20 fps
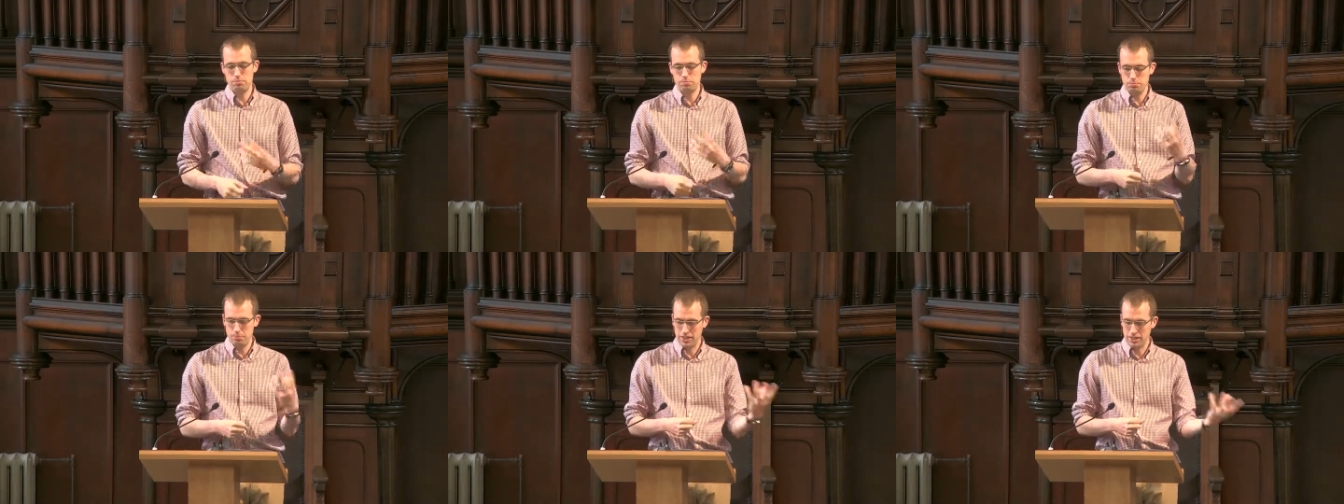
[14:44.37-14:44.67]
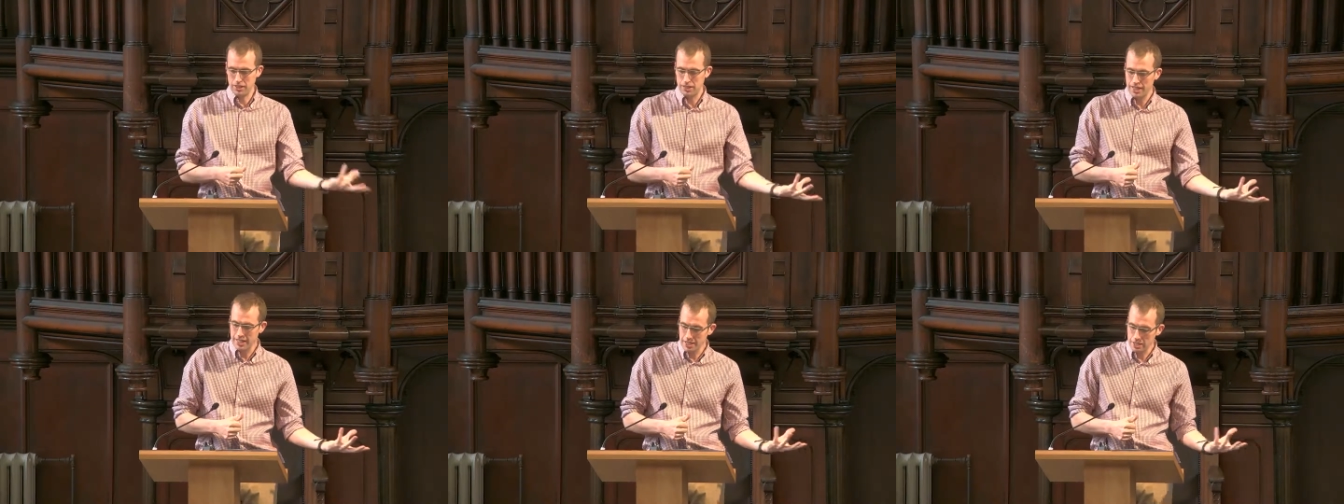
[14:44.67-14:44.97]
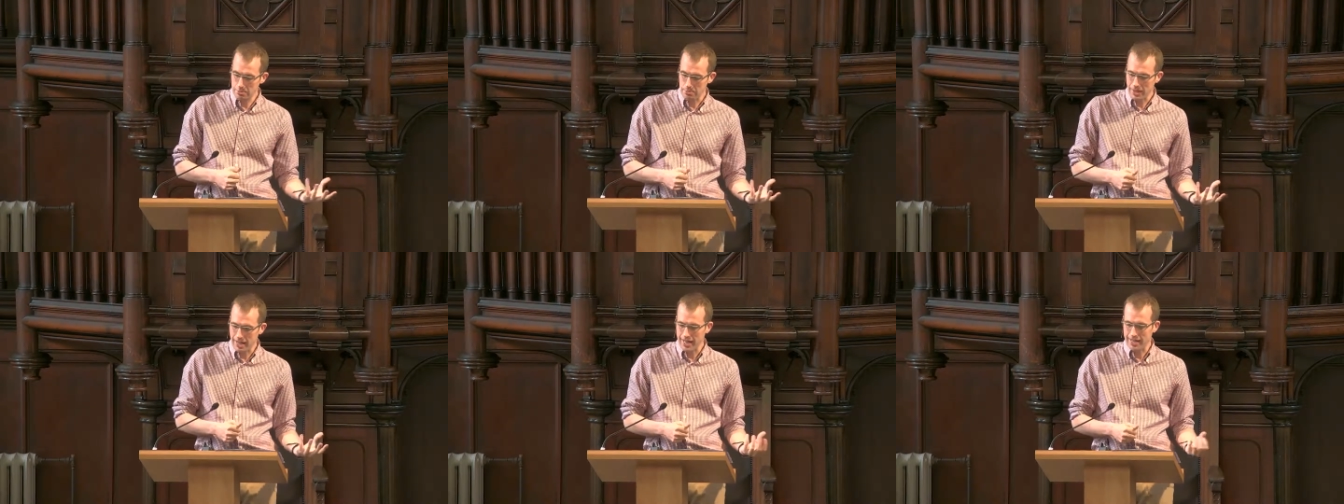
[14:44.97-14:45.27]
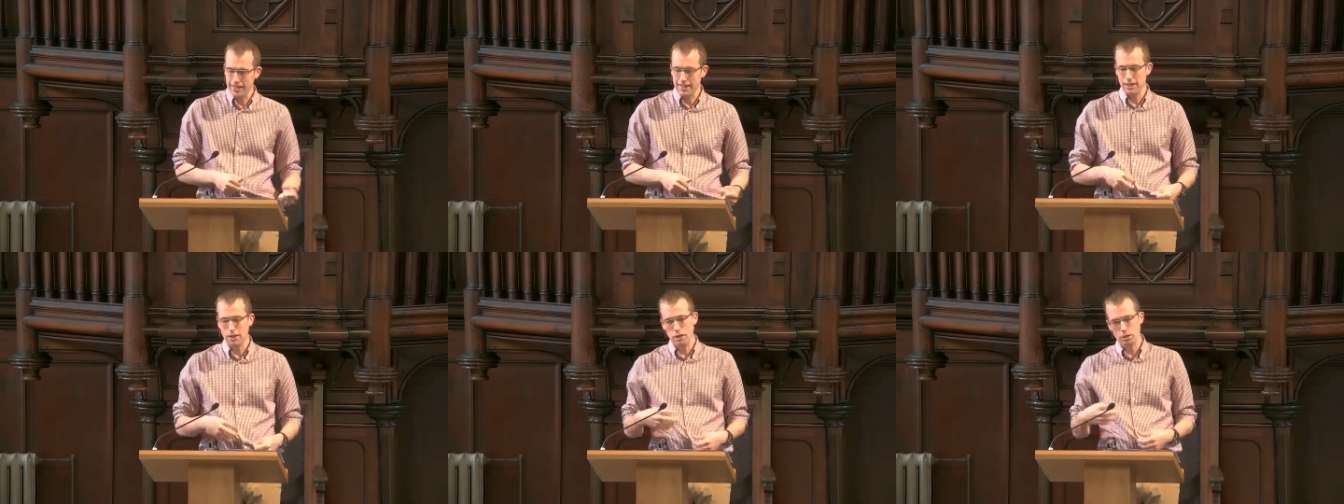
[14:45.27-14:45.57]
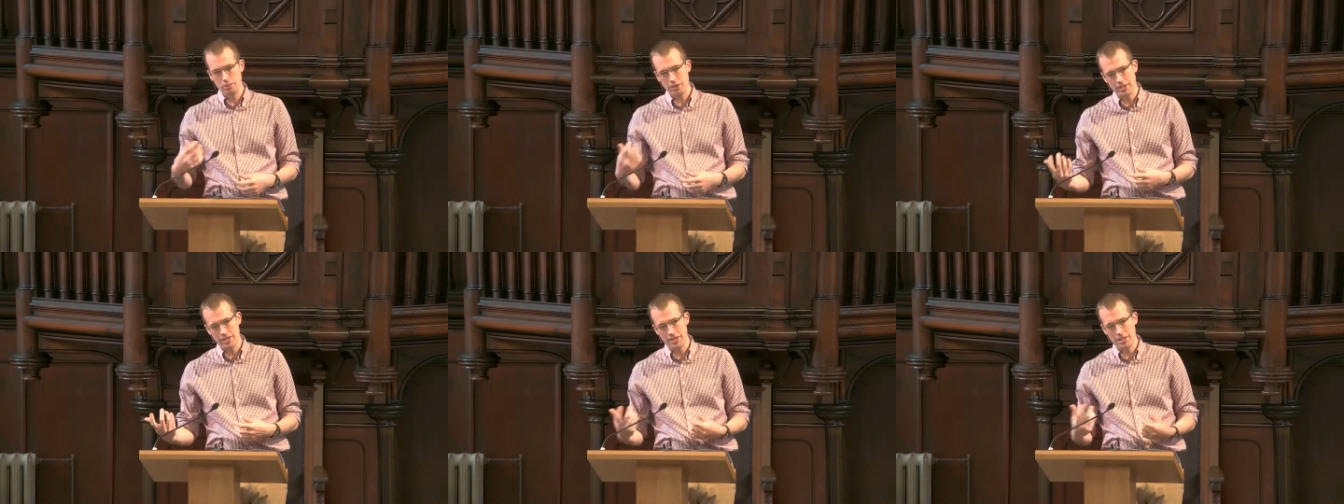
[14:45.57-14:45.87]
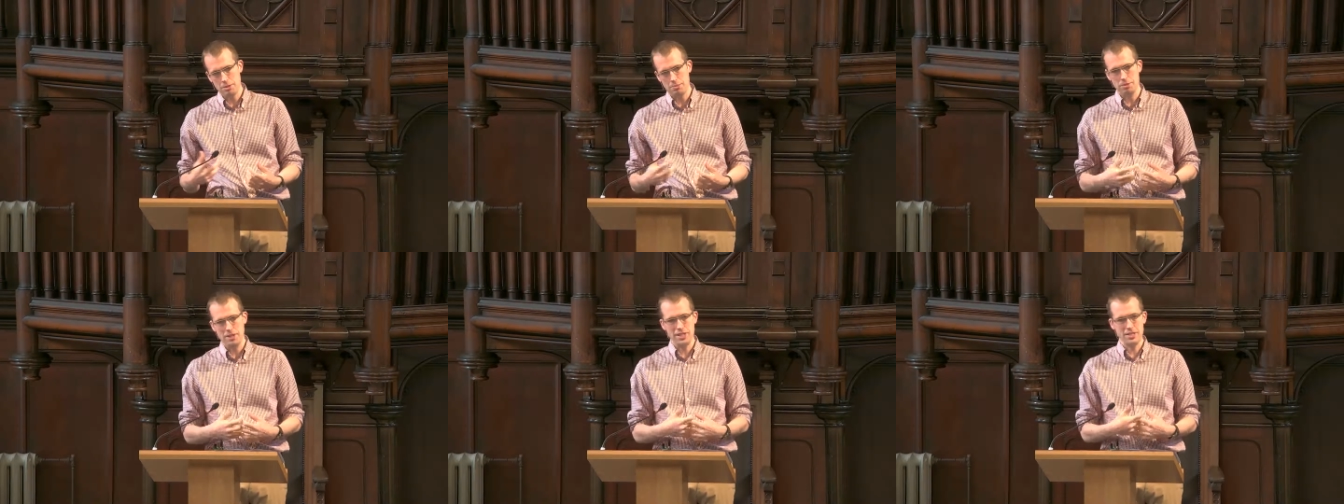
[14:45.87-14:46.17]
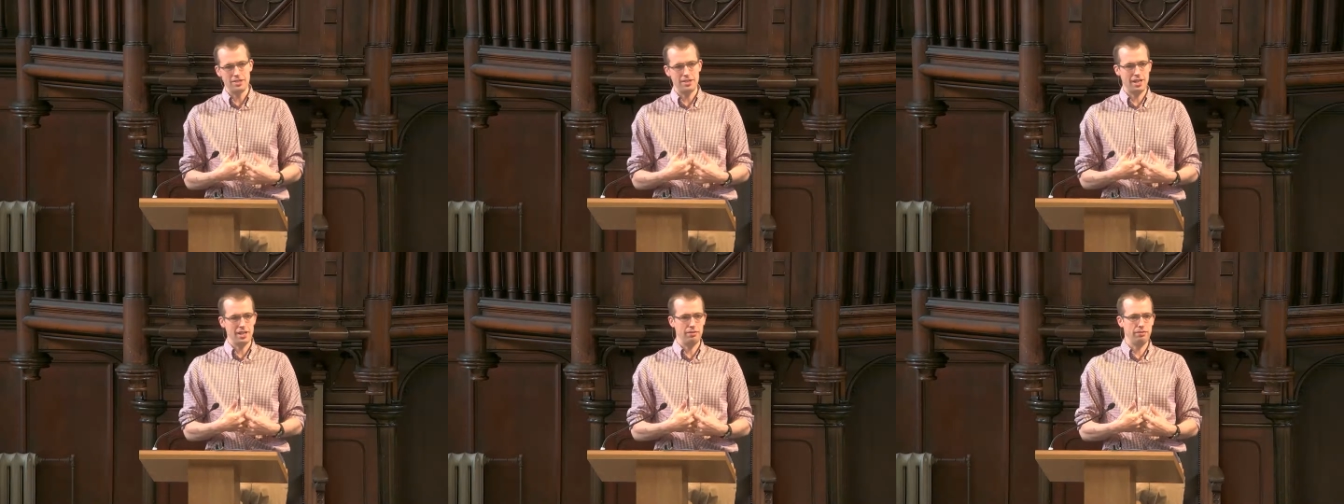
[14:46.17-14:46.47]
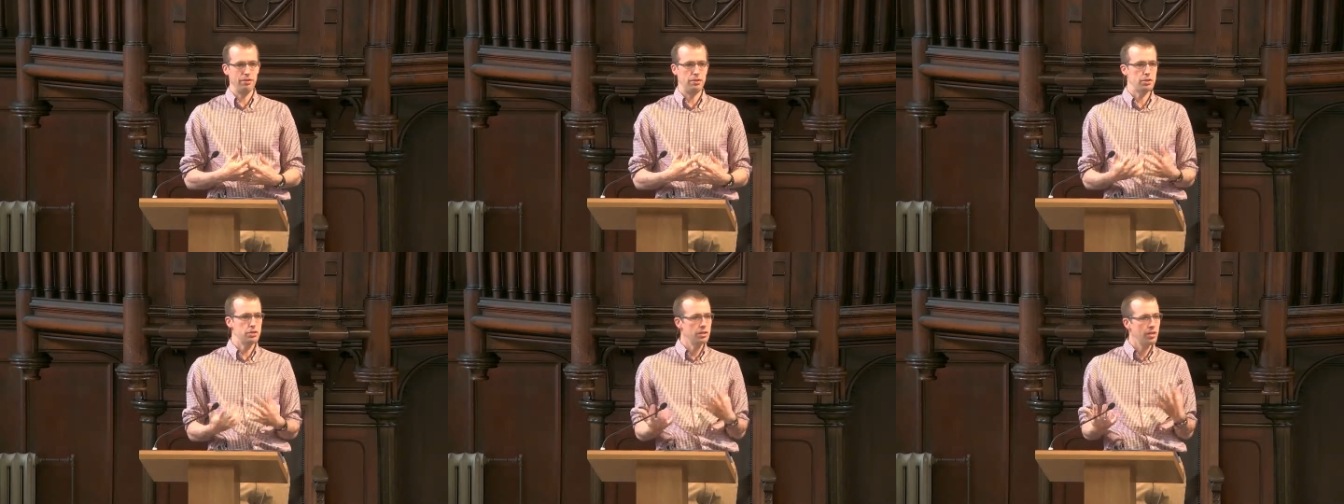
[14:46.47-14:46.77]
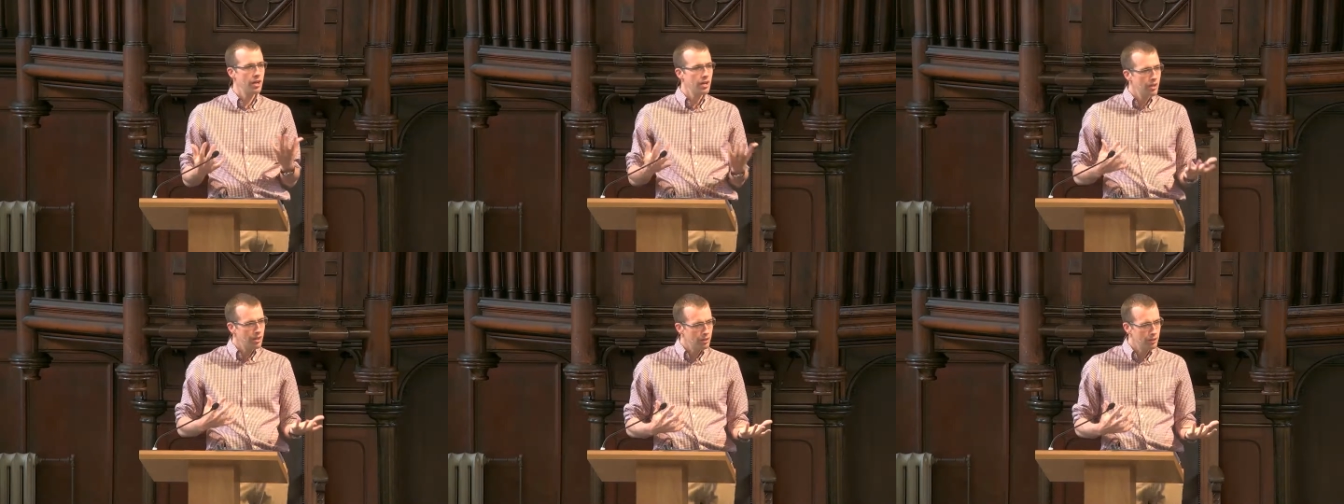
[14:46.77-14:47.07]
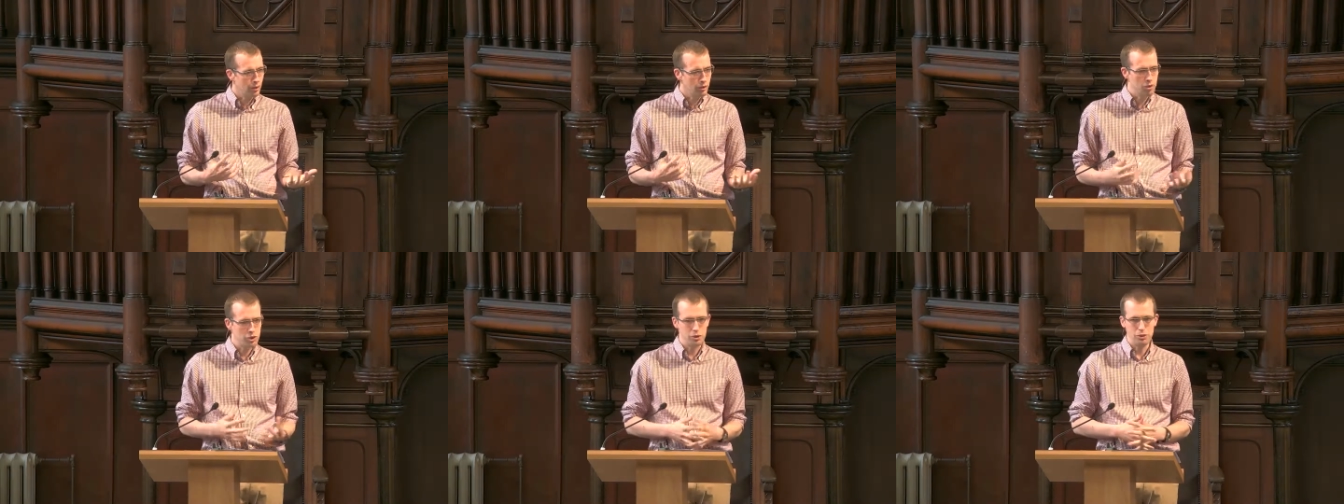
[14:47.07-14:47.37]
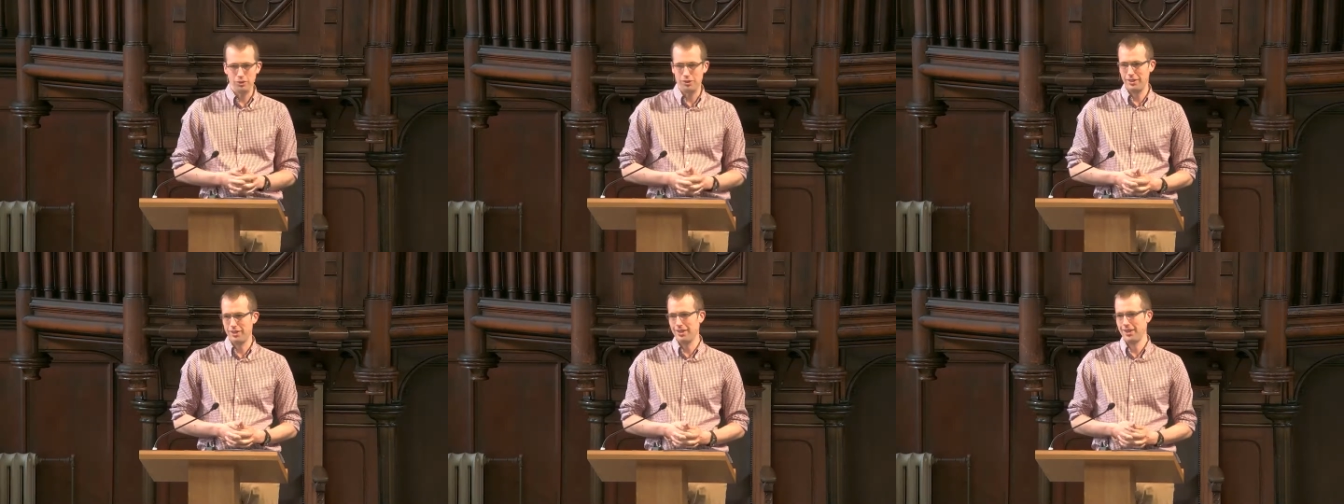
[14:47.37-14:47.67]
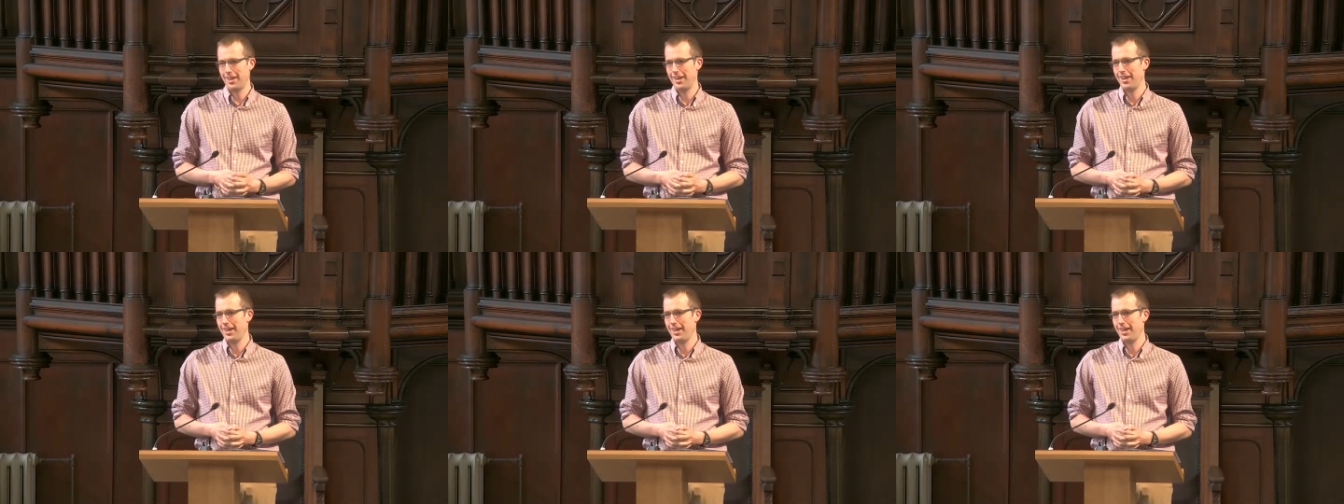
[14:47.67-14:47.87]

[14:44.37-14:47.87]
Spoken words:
being treated badly or whether he's being selfish. Not sure.